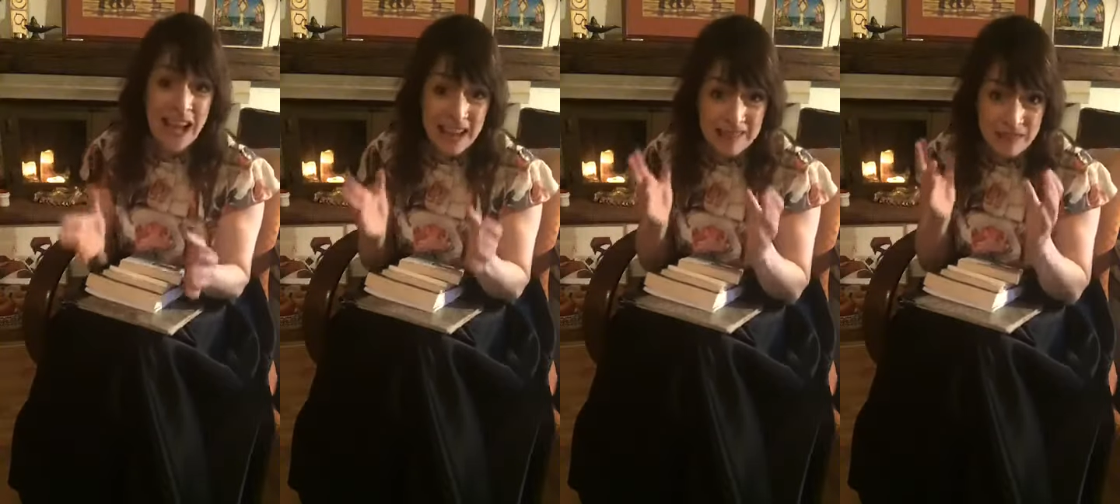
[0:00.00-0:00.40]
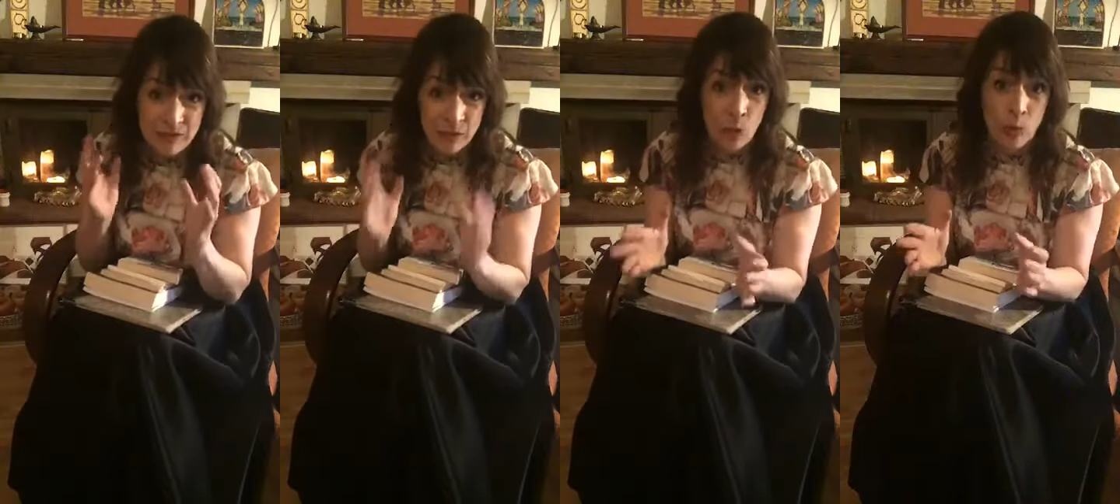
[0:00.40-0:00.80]
has
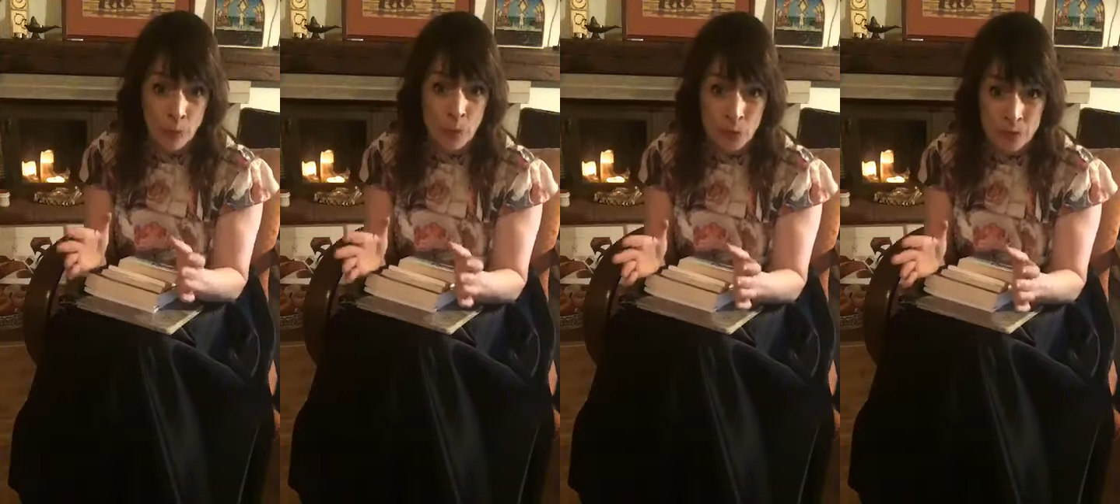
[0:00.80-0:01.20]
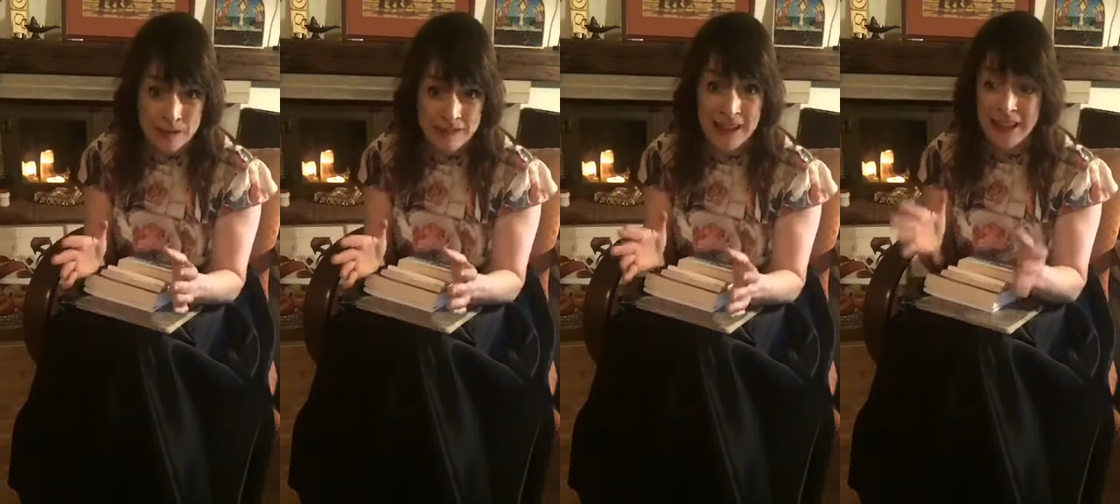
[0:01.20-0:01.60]

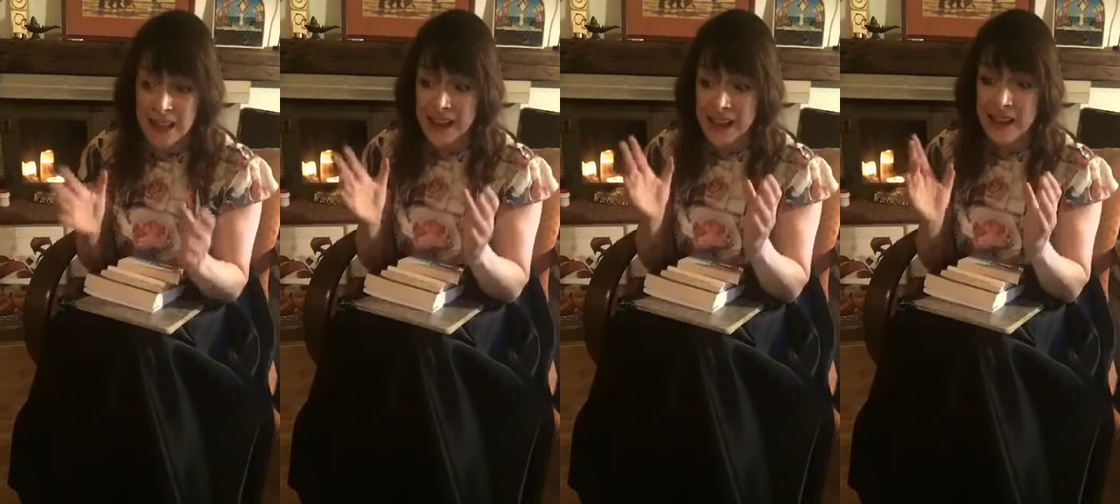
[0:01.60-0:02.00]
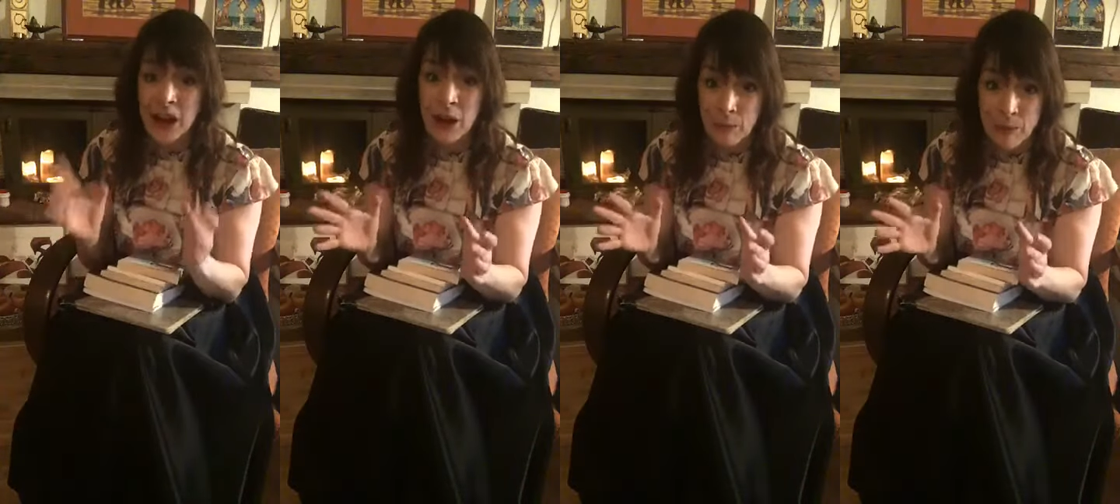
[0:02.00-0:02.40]
floorboards in
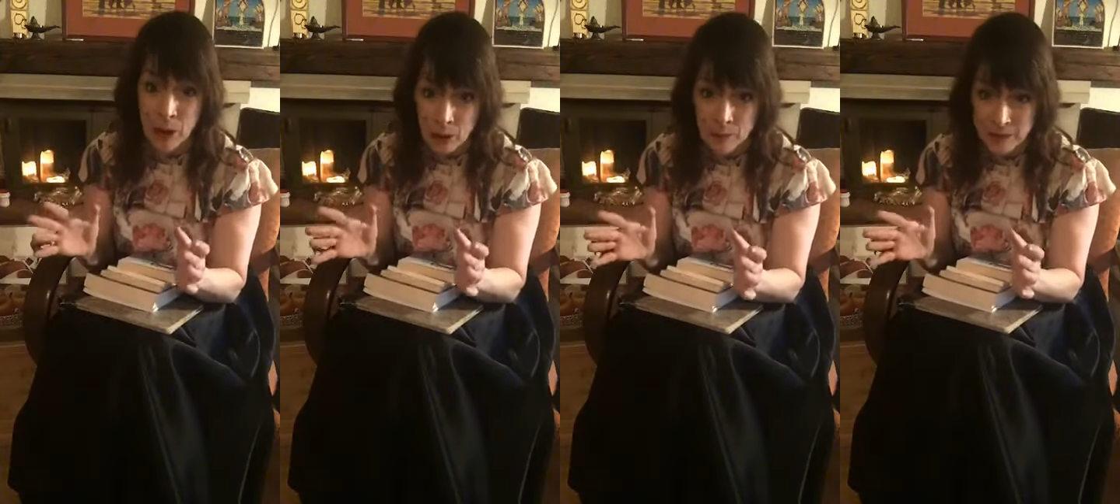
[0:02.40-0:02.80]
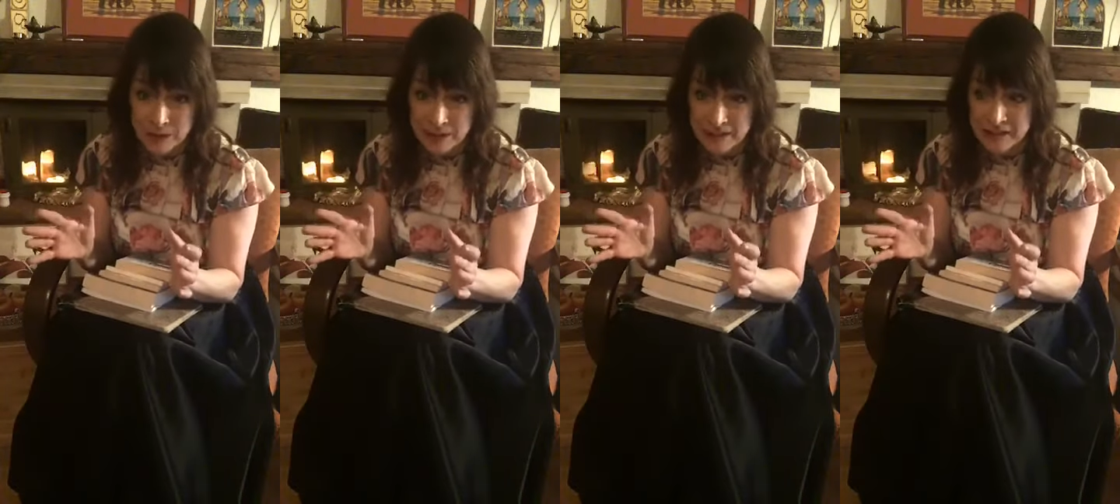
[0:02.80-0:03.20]
her
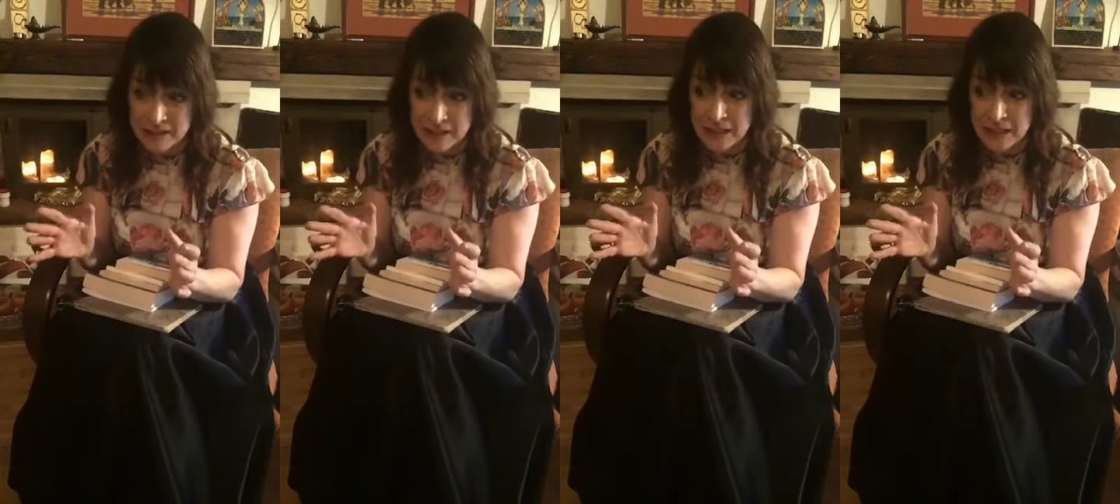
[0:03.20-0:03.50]
apartment